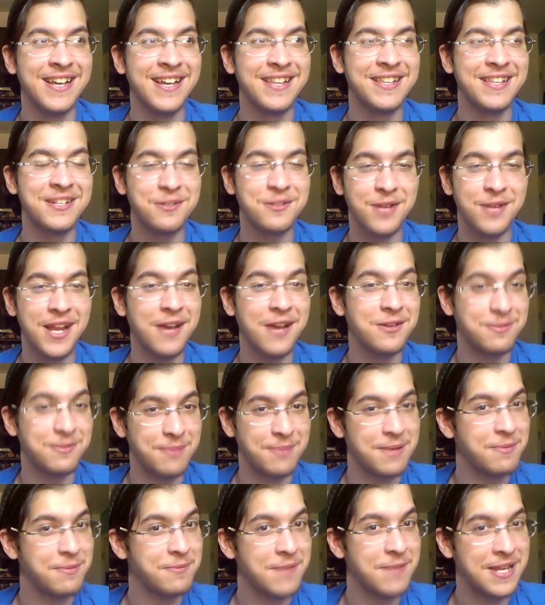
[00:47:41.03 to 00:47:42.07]
Treehouse
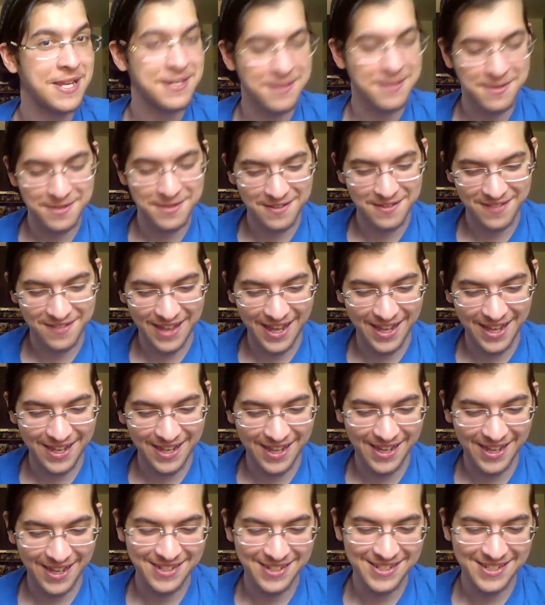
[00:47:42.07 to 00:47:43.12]
people made note of that.
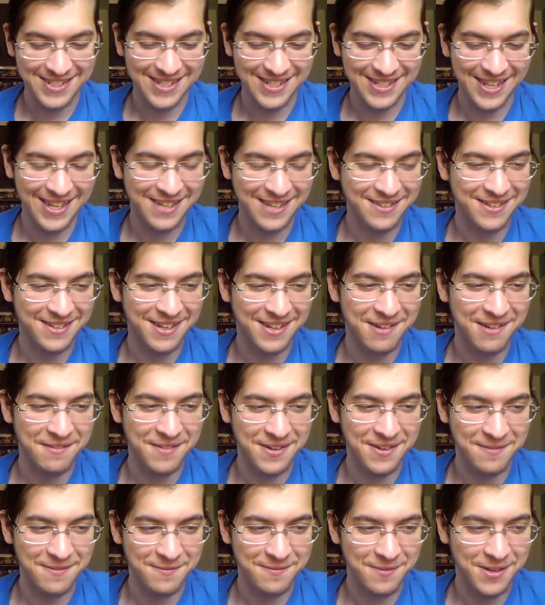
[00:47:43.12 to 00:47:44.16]
I just like, you know,
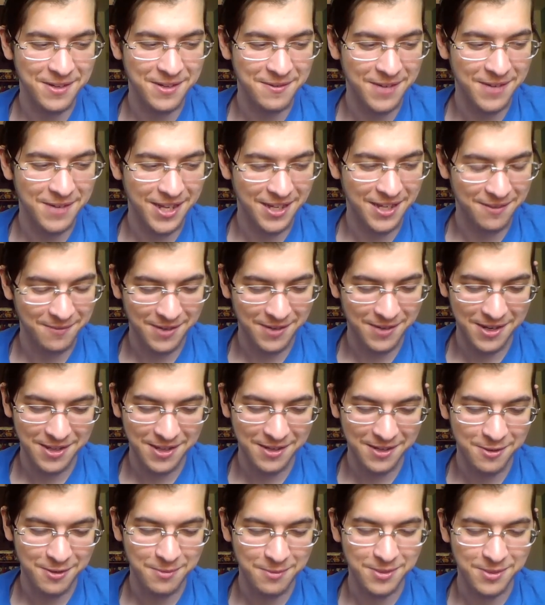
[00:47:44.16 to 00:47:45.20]
when one of the
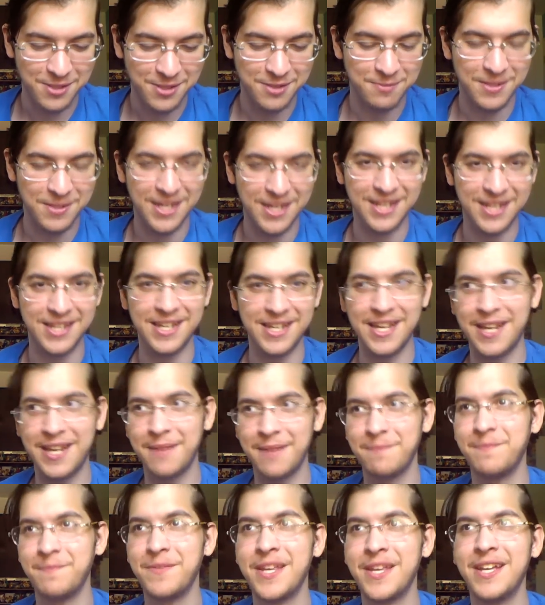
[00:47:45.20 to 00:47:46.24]
groups was playing the
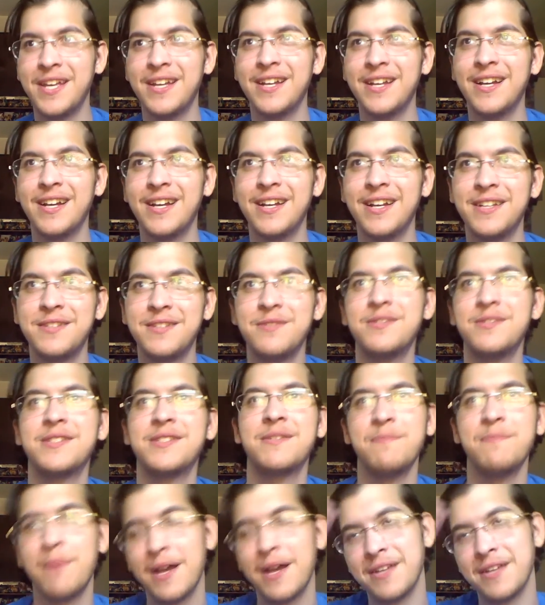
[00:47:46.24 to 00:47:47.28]
game, doing
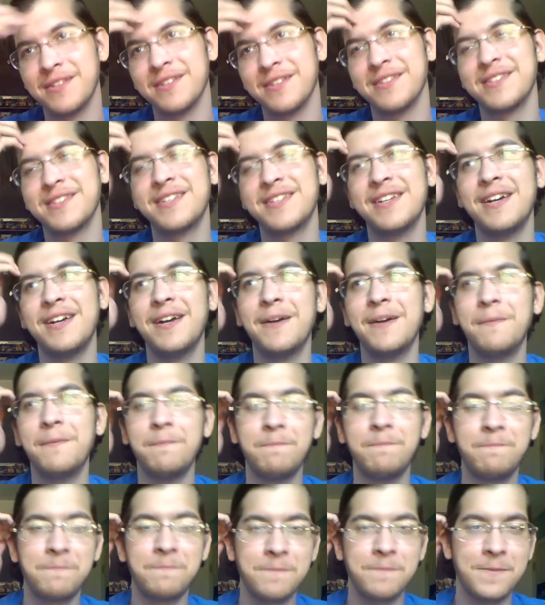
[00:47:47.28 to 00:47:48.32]
some puzzles.
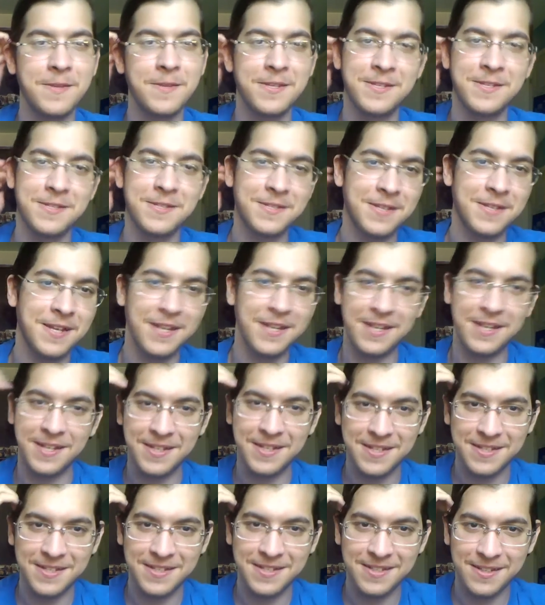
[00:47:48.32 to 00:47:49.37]

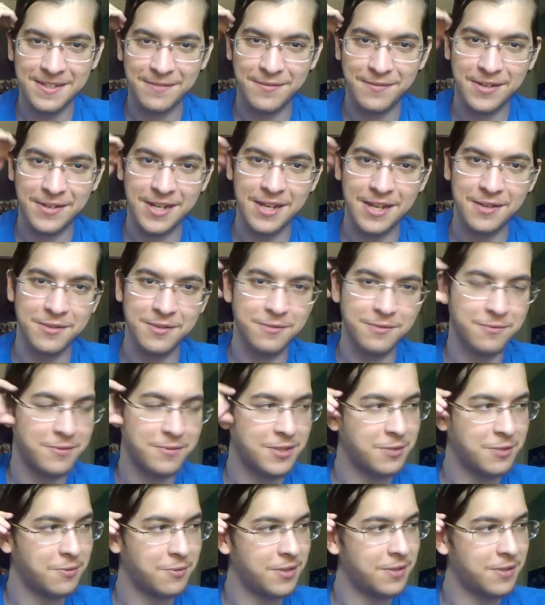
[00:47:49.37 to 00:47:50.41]
I forgot
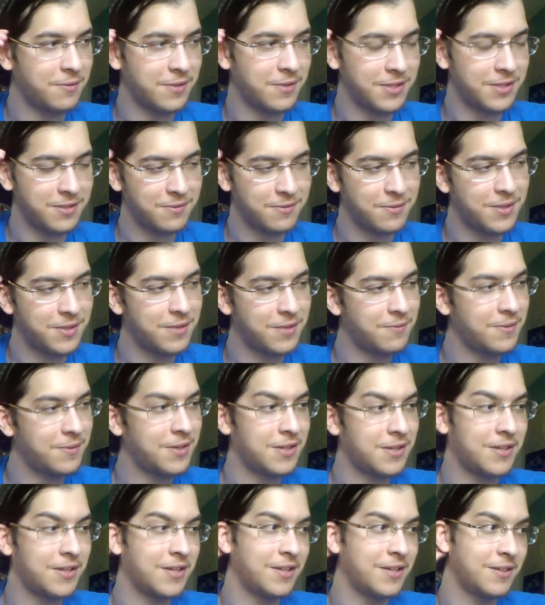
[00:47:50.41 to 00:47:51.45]
which one it was. One
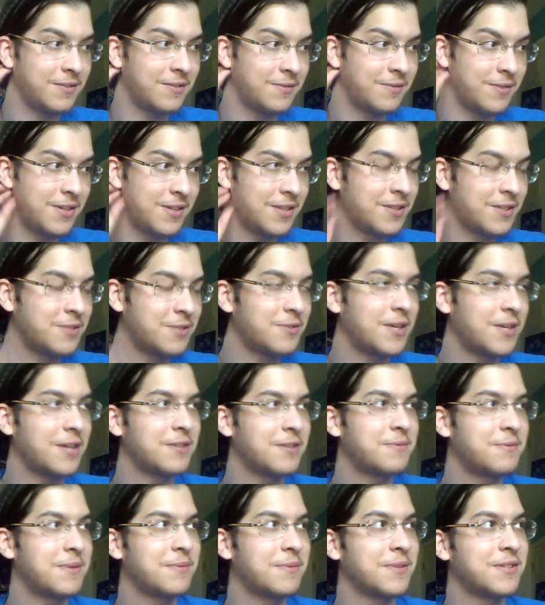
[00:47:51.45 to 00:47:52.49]
of the
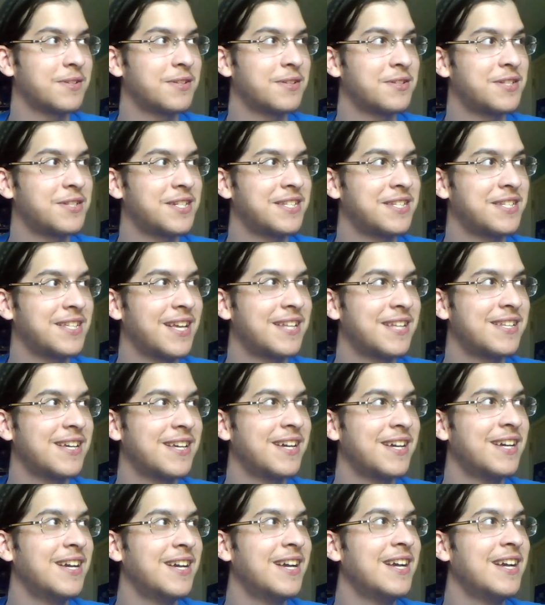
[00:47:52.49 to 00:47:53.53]
Treehouse people. So she said,